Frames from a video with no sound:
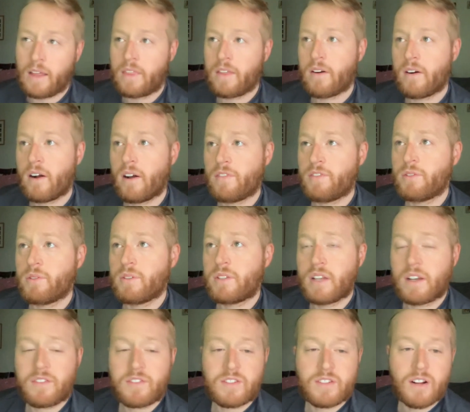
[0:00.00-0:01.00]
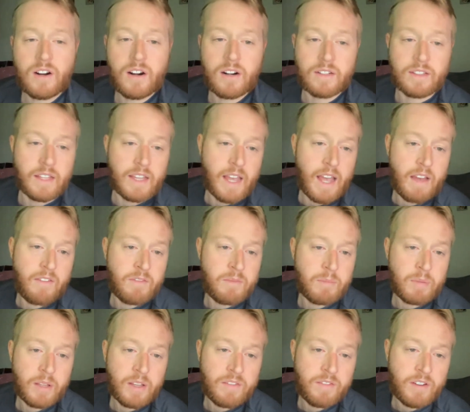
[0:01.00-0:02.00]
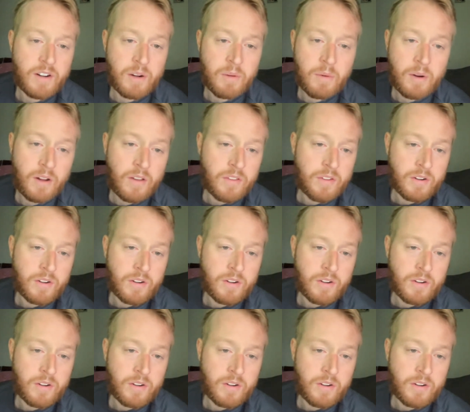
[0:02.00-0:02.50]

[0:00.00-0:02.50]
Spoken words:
they're off to a tough start. They haven't played very well.